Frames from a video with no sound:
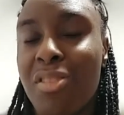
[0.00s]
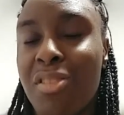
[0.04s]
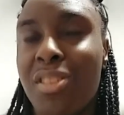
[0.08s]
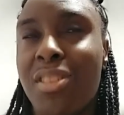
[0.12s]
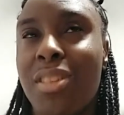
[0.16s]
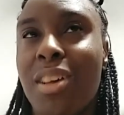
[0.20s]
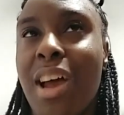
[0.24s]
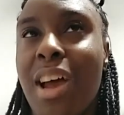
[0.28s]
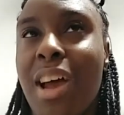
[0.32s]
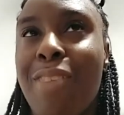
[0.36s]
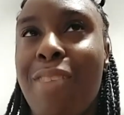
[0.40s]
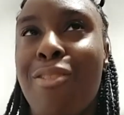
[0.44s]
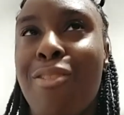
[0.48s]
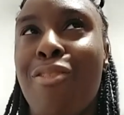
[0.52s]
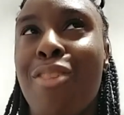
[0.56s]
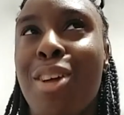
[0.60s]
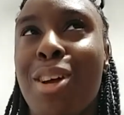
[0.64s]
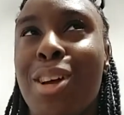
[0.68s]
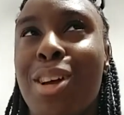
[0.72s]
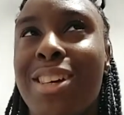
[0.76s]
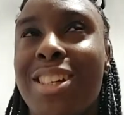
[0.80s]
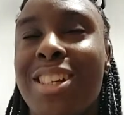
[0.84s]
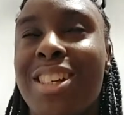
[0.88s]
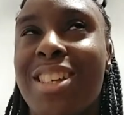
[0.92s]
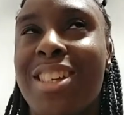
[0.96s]
So
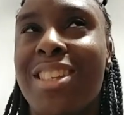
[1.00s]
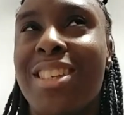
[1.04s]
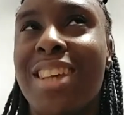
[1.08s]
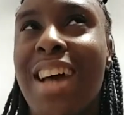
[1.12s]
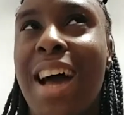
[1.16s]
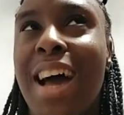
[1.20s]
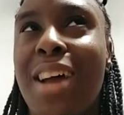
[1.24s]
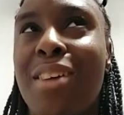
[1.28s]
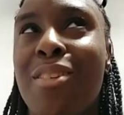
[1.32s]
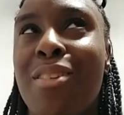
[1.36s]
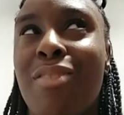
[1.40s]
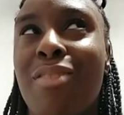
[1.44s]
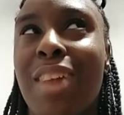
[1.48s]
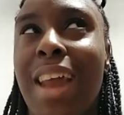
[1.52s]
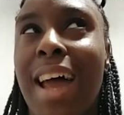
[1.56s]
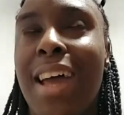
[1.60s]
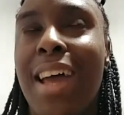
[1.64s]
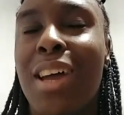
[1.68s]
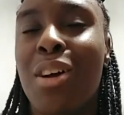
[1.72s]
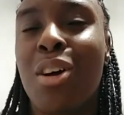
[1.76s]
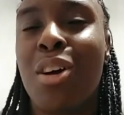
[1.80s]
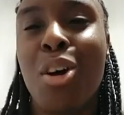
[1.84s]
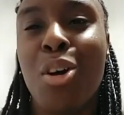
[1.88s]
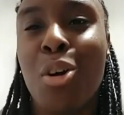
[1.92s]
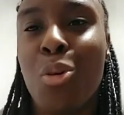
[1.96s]
everything is just kind of
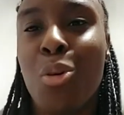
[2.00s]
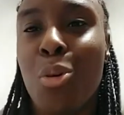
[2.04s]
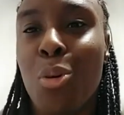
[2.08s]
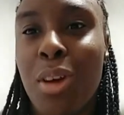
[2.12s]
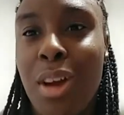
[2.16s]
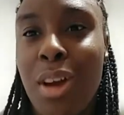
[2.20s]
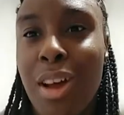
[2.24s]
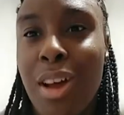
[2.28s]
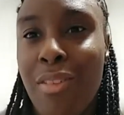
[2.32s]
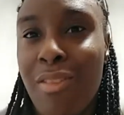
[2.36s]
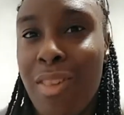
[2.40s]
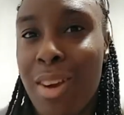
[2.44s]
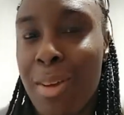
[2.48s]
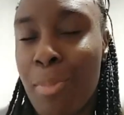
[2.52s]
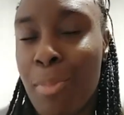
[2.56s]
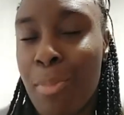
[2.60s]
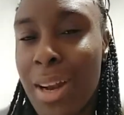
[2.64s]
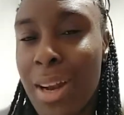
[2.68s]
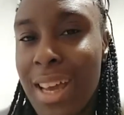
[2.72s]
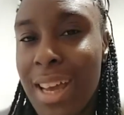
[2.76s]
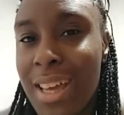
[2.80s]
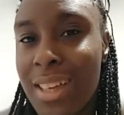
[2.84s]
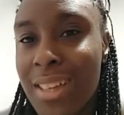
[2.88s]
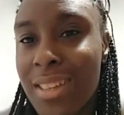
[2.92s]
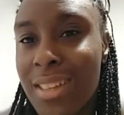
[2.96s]
like all over the
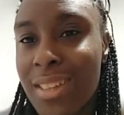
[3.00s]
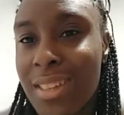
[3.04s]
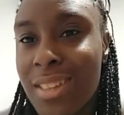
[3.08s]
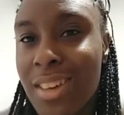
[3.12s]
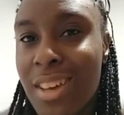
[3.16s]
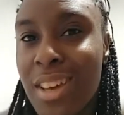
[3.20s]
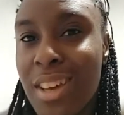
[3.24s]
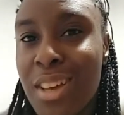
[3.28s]
place.